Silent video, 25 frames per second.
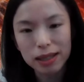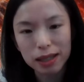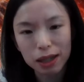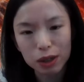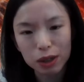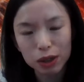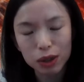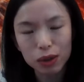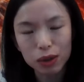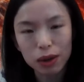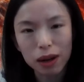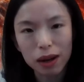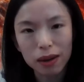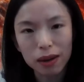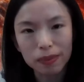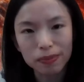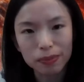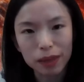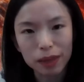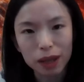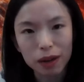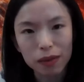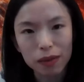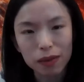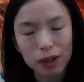such
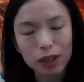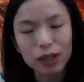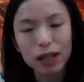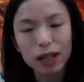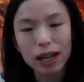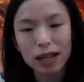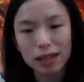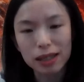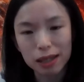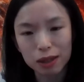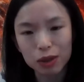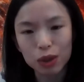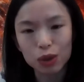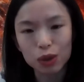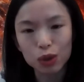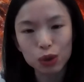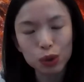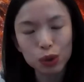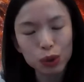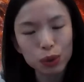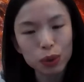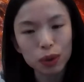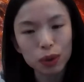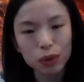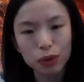visualization
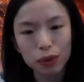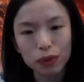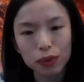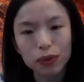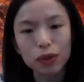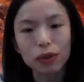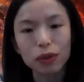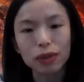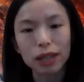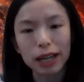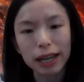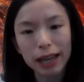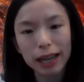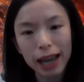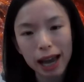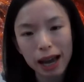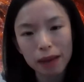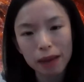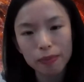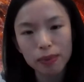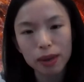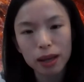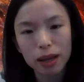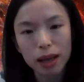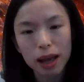tool to fill the gap,
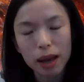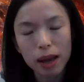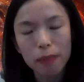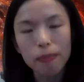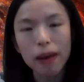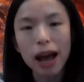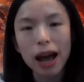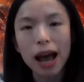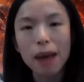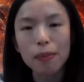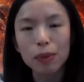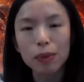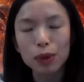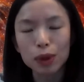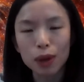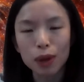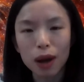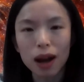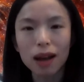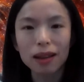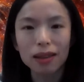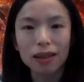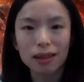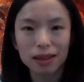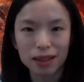but I'm
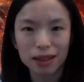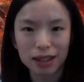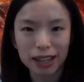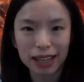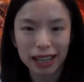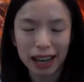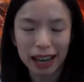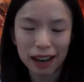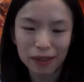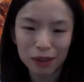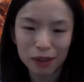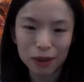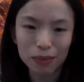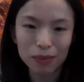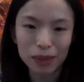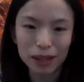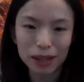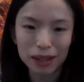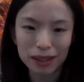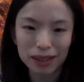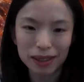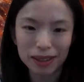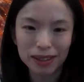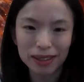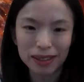not the
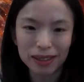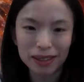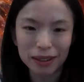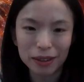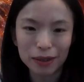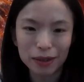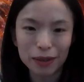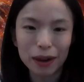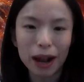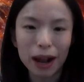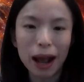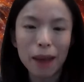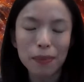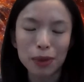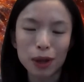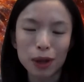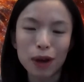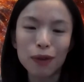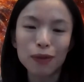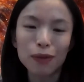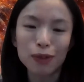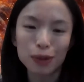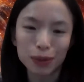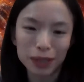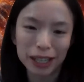government. I'm
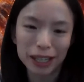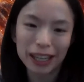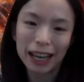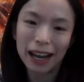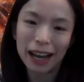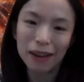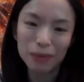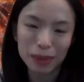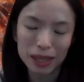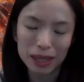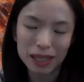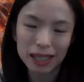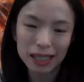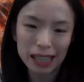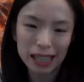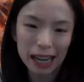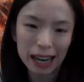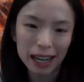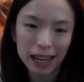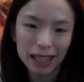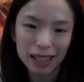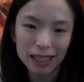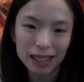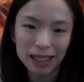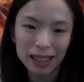not from the government
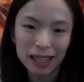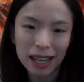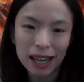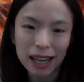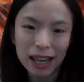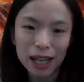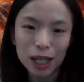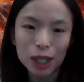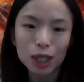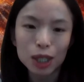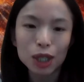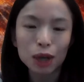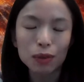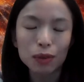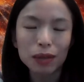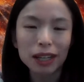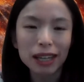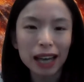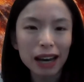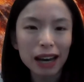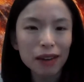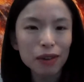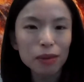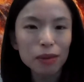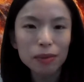side. So the
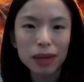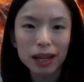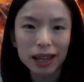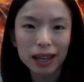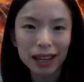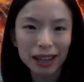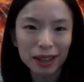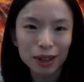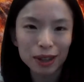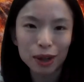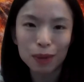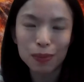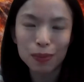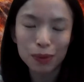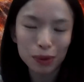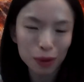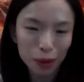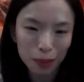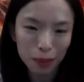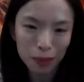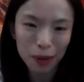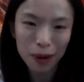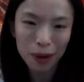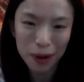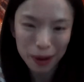government cannot
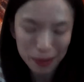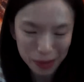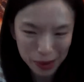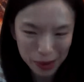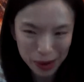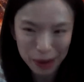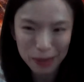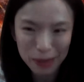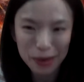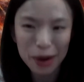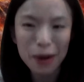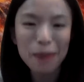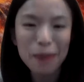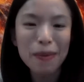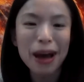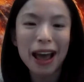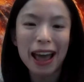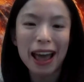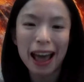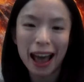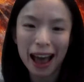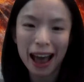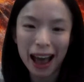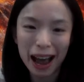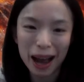promote my
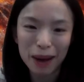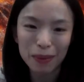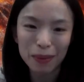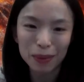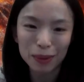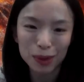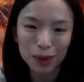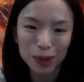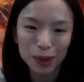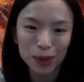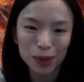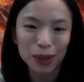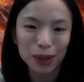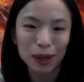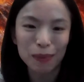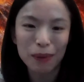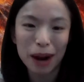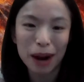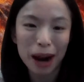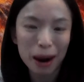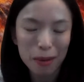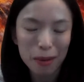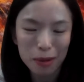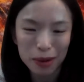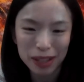app to the
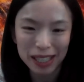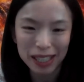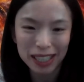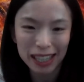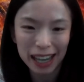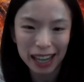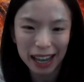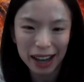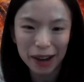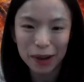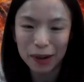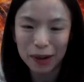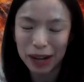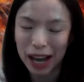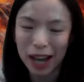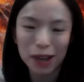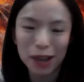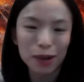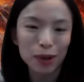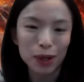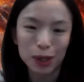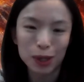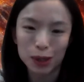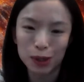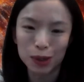public, say, okay,
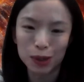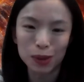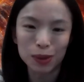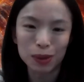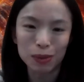you can